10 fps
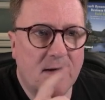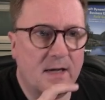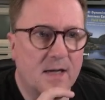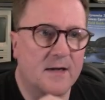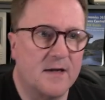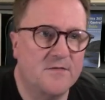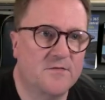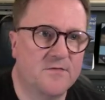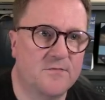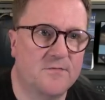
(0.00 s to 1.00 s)
And I
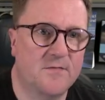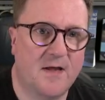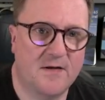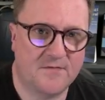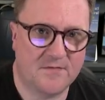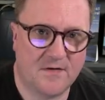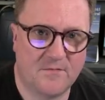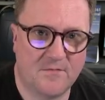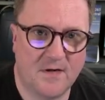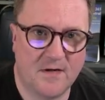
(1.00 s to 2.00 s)
guess that is
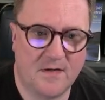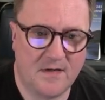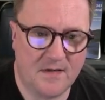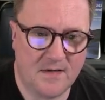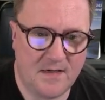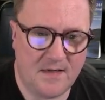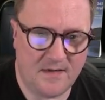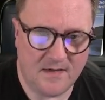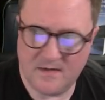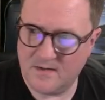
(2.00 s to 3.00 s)
not really
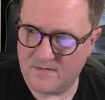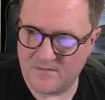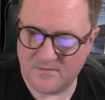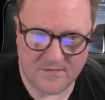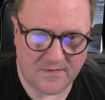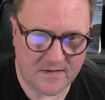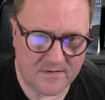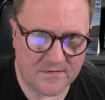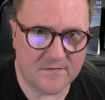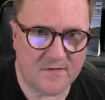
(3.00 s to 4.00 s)
needed. So I
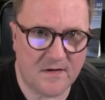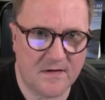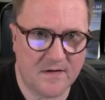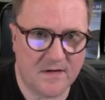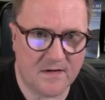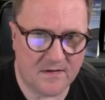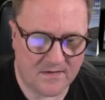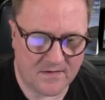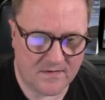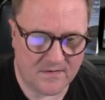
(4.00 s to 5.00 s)
can just click
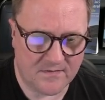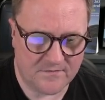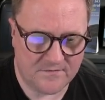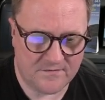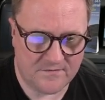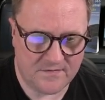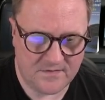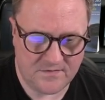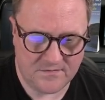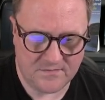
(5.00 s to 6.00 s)

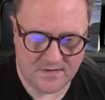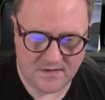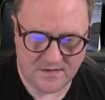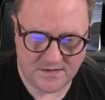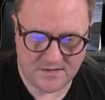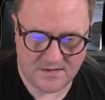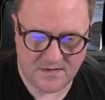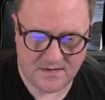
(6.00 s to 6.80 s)
continue, I guess.